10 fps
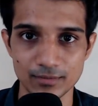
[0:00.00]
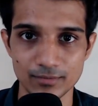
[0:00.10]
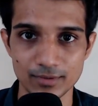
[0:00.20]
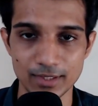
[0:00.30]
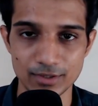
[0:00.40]

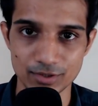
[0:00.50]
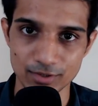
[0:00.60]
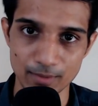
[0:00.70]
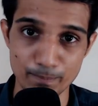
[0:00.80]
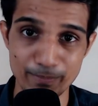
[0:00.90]
There is
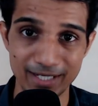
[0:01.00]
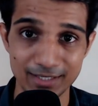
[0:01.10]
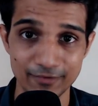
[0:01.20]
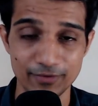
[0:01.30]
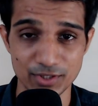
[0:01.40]
a big
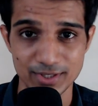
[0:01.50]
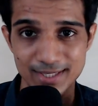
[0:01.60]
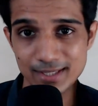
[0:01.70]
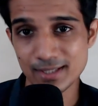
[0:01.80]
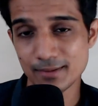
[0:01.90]
difference
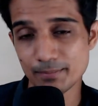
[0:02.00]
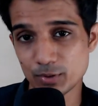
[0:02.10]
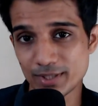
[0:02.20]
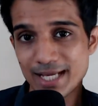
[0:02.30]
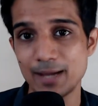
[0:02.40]

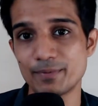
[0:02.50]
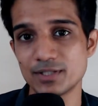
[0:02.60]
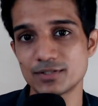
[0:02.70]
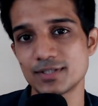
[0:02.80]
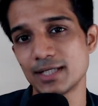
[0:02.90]
between
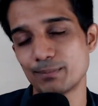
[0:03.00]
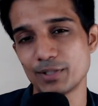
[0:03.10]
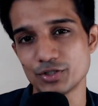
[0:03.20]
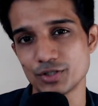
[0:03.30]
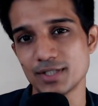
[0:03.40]
happiness and
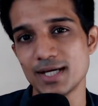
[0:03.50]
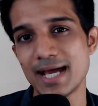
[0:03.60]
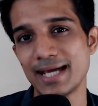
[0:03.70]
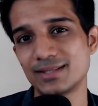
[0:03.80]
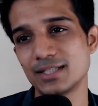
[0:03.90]
pleasure.
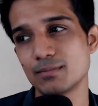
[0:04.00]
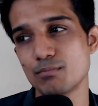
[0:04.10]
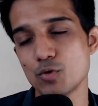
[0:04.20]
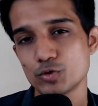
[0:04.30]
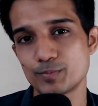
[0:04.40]
I think
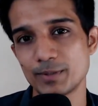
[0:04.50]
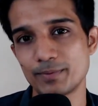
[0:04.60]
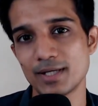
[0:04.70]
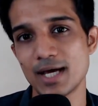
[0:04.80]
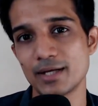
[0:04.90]
most
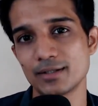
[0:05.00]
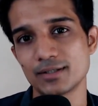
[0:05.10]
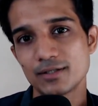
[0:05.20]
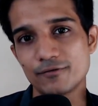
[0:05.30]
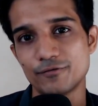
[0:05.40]
people are
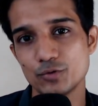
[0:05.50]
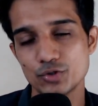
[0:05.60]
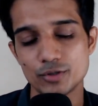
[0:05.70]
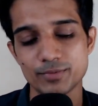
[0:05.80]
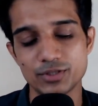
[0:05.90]
confused
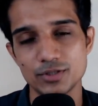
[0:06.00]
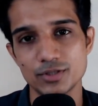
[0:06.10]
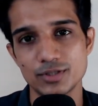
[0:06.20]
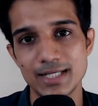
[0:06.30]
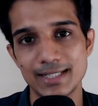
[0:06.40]
or
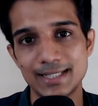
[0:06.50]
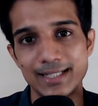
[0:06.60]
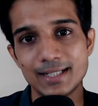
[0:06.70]
misunderstanding